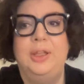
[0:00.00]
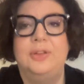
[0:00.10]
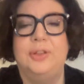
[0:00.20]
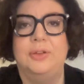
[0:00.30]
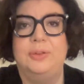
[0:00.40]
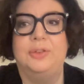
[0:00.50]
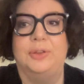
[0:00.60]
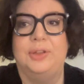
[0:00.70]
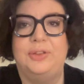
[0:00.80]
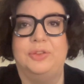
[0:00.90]
So
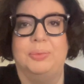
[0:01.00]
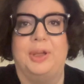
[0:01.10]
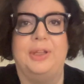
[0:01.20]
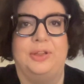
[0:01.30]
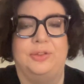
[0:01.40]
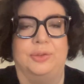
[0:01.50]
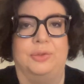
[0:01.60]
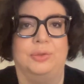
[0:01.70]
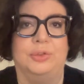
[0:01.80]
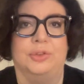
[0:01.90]
this is why it is so
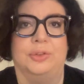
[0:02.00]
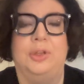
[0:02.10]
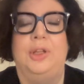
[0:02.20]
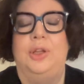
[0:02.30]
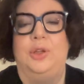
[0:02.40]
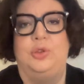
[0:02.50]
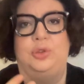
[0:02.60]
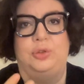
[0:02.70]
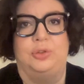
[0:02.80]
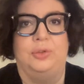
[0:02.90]
crucial
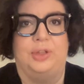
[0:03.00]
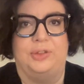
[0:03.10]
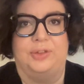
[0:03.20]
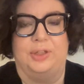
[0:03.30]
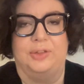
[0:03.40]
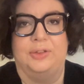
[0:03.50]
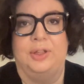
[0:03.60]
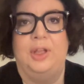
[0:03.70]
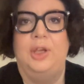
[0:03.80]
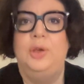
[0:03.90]
to do these things.
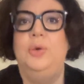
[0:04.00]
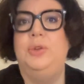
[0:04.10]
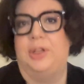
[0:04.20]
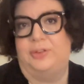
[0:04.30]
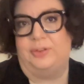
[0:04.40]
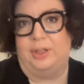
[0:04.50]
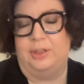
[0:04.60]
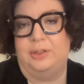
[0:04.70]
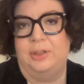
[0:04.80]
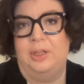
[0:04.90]
Who does
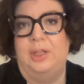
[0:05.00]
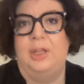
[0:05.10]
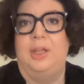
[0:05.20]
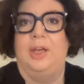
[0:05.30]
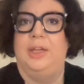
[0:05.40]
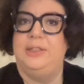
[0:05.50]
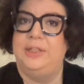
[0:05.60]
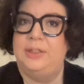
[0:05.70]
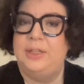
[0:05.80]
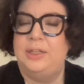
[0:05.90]
that?
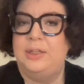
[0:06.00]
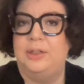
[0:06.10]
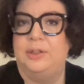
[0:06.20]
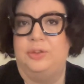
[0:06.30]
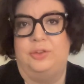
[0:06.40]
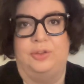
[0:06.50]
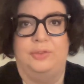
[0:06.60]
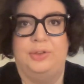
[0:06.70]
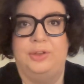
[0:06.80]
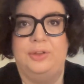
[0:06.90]
Ideally, a
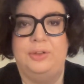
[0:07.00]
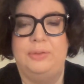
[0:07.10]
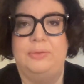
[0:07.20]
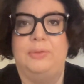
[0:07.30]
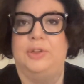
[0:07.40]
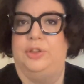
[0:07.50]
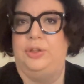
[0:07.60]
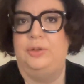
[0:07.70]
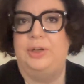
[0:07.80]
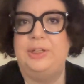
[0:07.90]
conservator, a
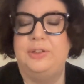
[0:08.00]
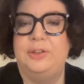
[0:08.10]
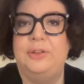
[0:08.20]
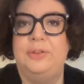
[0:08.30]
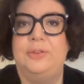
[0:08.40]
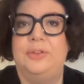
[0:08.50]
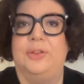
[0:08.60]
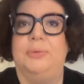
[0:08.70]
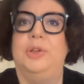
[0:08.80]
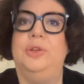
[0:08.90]
curator,
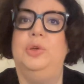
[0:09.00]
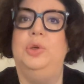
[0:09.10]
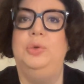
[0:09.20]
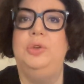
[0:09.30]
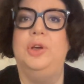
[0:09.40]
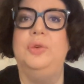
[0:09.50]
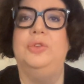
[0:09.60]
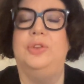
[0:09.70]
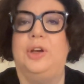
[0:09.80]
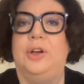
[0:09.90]
someone who
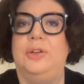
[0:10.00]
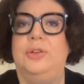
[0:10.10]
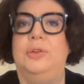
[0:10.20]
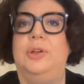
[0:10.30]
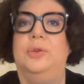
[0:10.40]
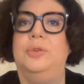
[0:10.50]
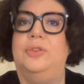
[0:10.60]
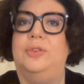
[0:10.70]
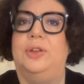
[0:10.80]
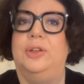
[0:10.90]
knows art, who
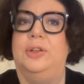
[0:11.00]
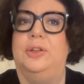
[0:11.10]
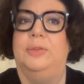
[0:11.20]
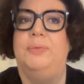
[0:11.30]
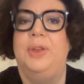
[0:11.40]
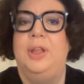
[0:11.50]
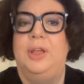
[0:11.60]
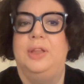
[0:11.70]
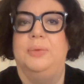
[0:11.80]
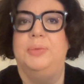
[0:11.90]
knows the
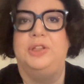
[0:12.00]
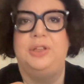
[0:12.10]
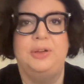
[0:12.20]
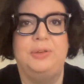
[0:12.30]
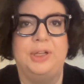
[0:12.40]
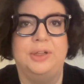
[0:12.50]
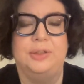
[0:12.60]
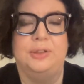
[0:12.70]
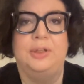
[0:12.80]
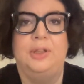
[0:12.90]

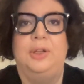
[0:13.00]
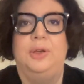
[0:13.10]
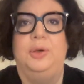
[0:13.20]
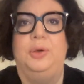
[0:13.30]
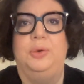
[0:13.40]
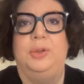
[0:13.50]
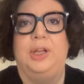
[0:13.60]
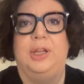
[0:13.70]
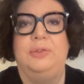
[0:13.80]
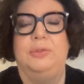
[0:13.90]
material, who
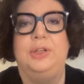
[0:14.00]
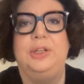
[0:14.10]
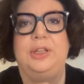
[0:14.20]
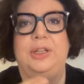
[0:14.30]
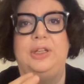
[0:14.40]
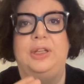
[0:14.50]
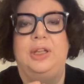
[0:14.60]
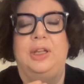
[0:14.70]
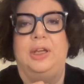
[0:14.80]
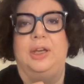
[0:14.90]
can really
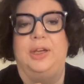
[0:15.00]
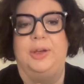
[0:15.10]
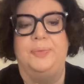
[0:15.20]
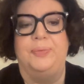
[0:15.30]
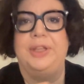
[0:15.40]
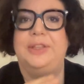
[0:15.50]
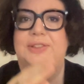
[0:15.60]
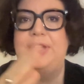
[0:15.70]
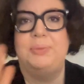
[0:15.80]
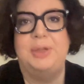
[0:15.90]

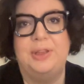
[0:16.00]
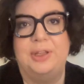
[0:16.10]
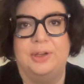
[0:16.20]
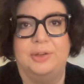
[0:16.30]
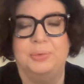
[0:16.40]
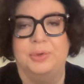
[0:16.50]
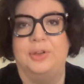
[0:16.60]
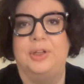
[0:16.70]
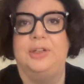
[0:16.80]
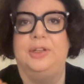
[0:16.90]
examine the
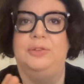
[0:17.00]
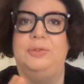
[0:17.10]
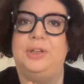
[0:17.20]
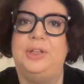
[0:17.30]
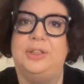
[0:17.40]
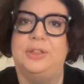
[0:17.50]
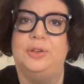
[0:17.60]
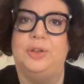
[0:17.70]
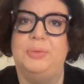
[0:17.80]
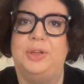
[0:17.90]
artwork and can really
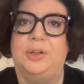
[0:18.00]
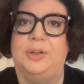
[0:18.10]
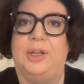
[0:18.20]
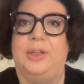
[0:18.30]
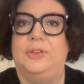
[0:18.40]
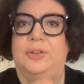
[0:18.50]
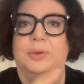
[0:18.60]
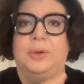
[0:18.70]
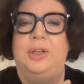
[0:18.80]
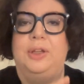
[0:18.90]
determine, okay,
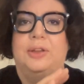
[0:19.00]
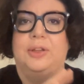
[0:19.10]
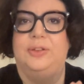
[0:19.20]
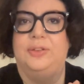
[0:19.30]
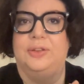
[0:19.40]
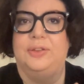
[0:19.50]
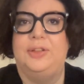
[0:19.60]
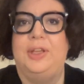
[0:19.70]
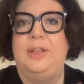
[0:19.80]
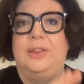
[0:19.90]
so this is the
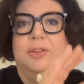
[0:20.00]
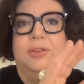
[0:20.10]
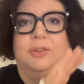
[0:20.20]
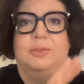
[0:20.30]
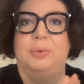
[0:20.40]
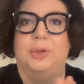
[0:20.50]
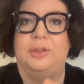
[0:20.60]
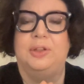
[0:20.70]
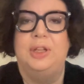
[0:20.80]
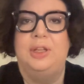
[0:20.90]
state, this is
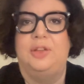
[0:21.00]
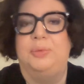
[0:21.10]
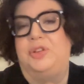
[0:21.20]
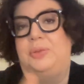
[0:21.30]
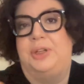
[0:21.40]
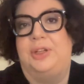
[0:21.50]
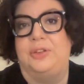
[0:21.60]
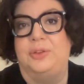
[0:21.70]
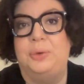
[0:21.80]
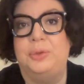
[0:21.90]
what, especially when it
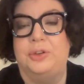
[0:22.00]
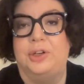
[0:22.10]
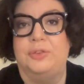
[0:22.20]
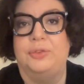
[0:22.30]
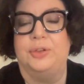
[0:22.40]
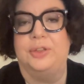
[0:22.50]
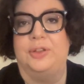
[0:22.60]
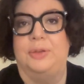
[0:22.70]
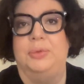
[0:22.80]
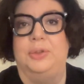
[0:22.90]
is older art, for
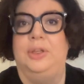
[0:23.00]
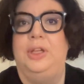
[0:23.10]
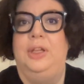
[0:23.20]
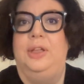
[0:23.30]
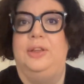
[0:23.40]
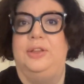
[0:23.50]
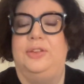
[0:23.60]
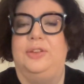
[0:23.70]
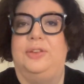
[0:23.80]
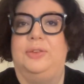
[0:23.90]
example,
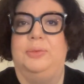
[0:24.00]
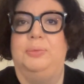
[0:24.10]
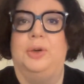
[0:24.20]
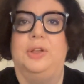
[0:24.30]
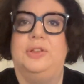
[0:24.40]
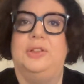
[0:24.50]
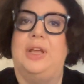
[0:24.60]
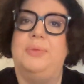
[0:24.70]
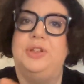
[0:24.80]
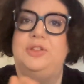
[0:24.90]
this is what
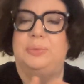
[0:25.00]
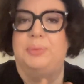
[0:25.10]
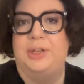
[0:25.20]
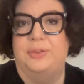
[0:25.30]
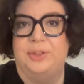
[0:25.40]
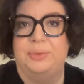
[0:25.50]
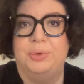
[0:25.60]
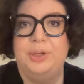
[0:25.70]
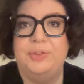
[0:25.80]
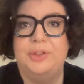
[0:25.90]
damage it might have seen
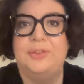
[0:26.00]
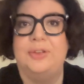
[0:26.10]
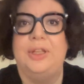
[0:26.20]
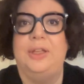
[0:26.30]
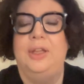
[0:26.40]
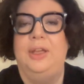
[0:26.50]
previously,